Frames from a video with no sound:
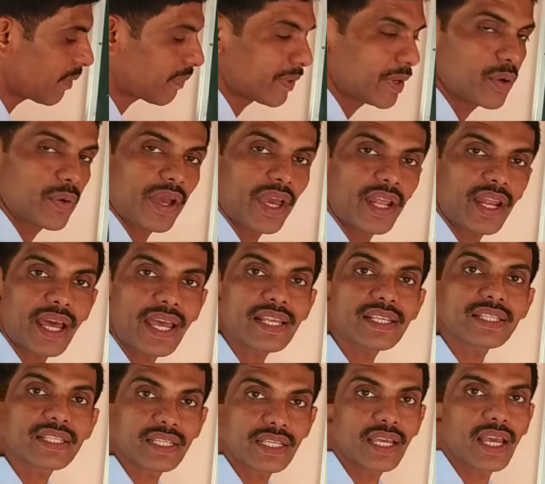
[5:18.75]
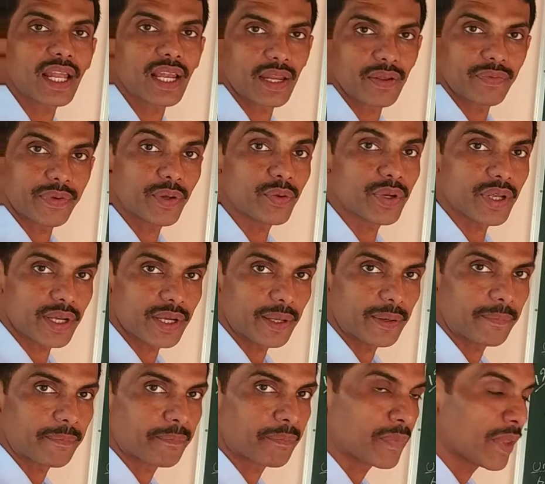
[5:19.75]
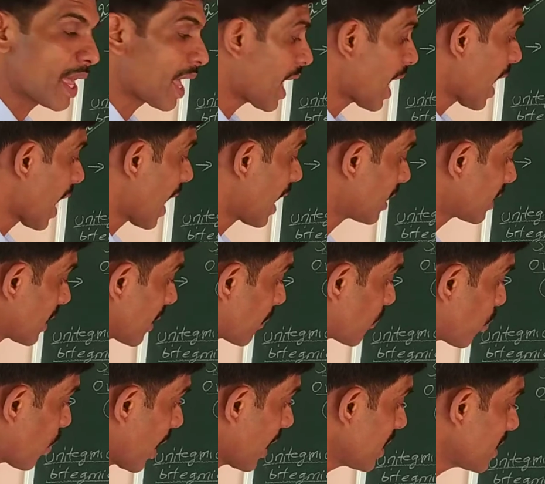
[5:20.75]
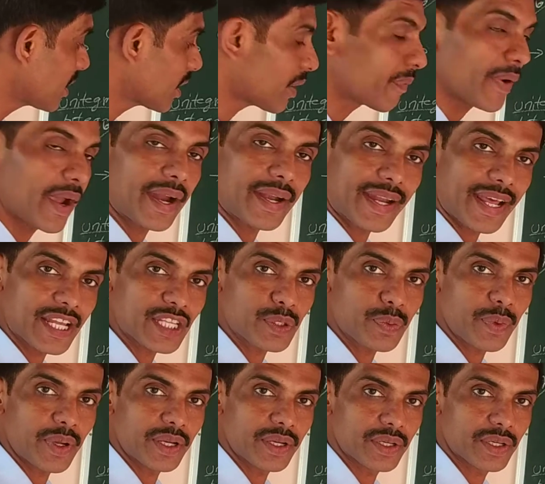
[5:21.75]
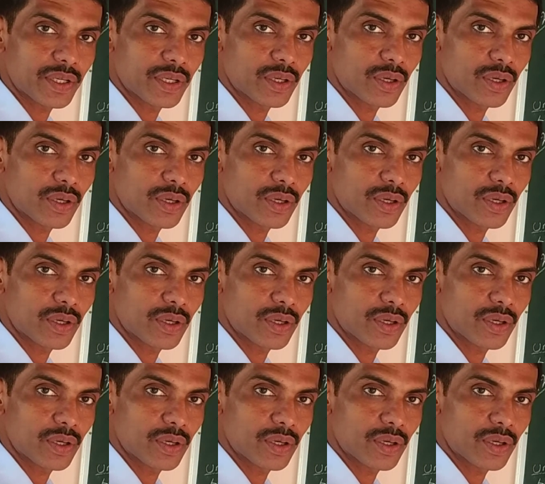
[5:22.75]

F-U-N-I-C-L, funicle and the point of attachment